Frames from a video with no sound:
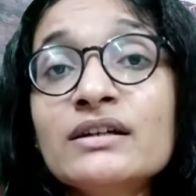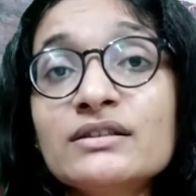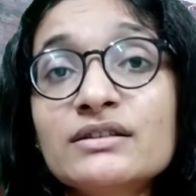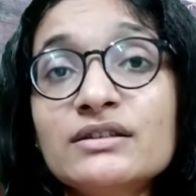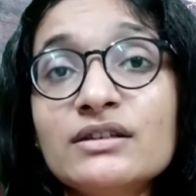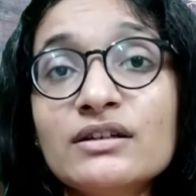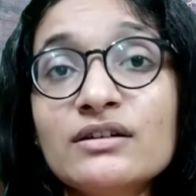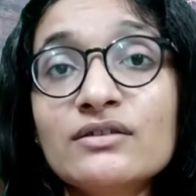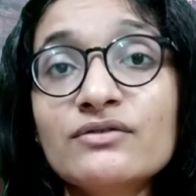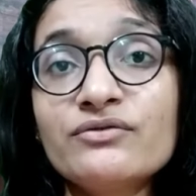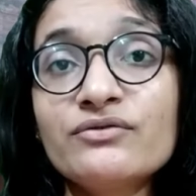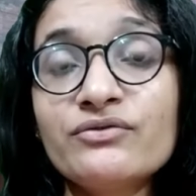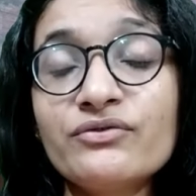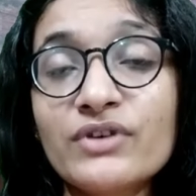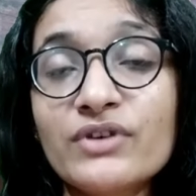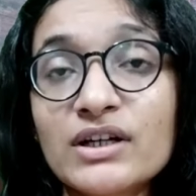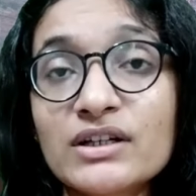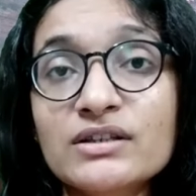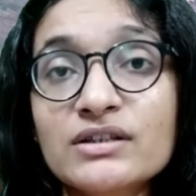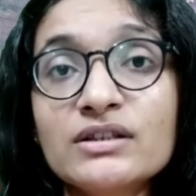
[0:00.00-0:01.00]
the
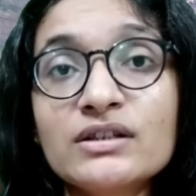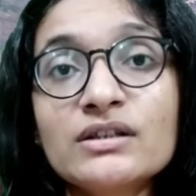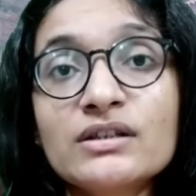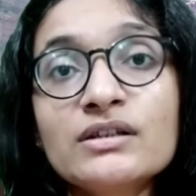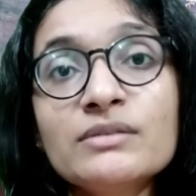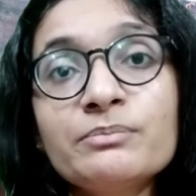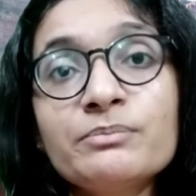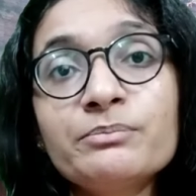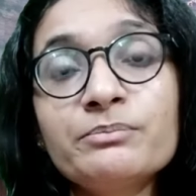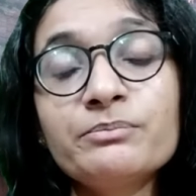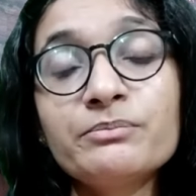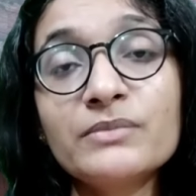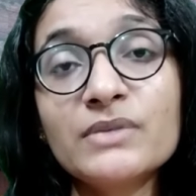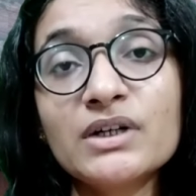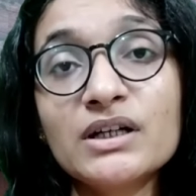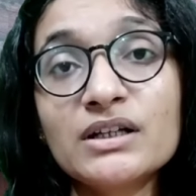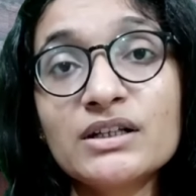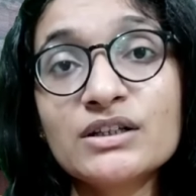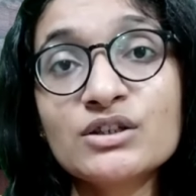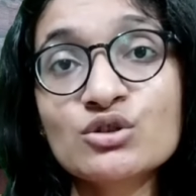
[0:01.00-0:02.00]
further
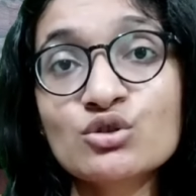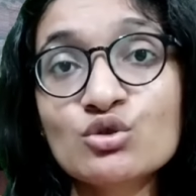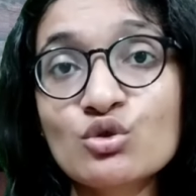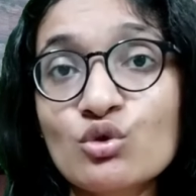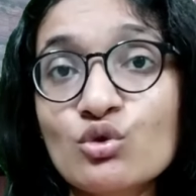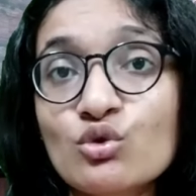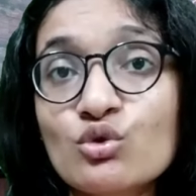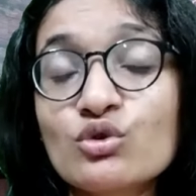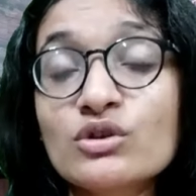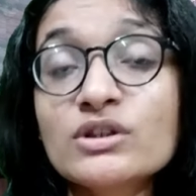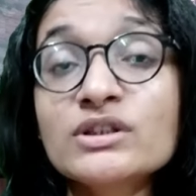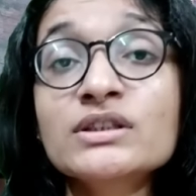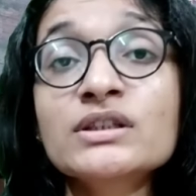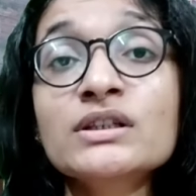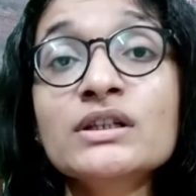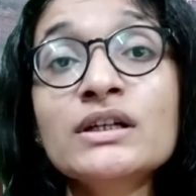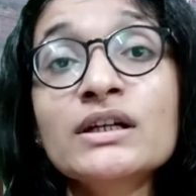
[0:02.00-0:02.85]
scores